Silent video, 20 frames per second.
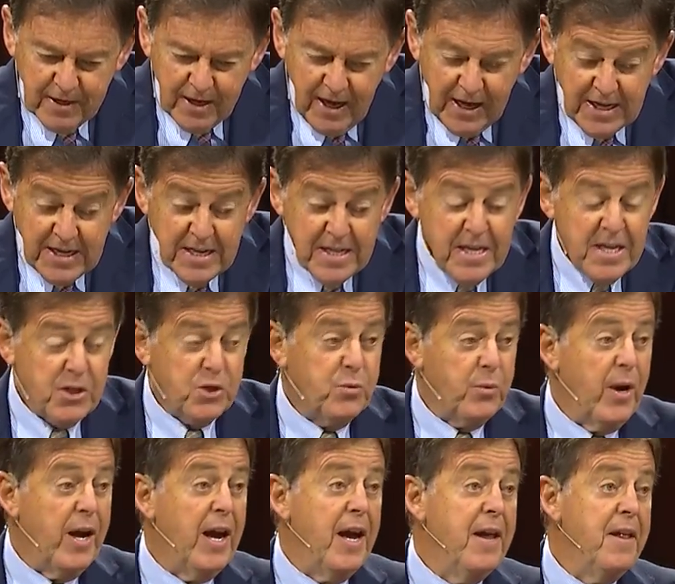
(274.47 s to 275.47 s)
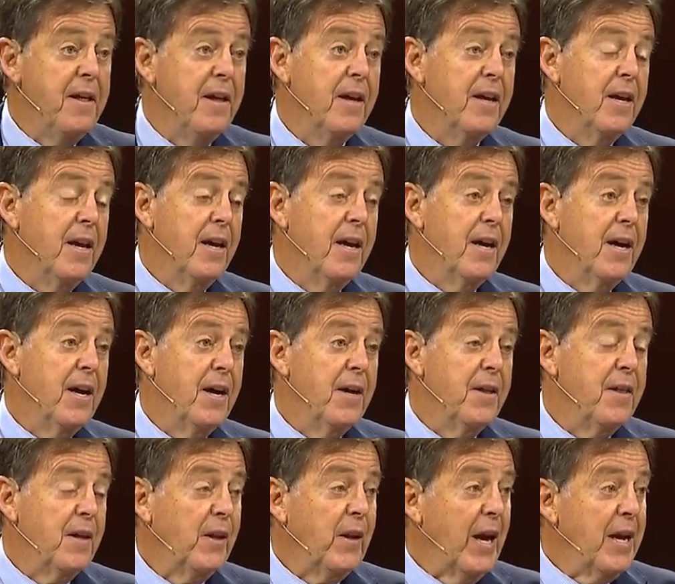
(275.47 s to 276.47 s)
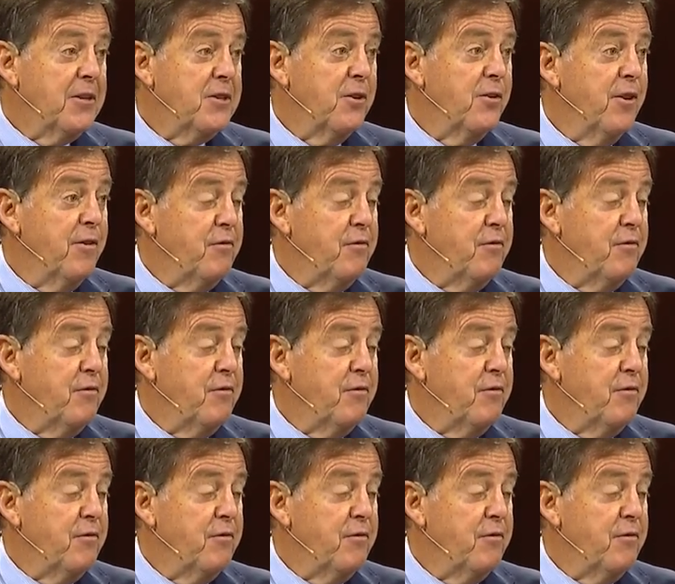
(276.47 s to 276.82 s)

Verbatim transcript: And in this way, uh, the letter,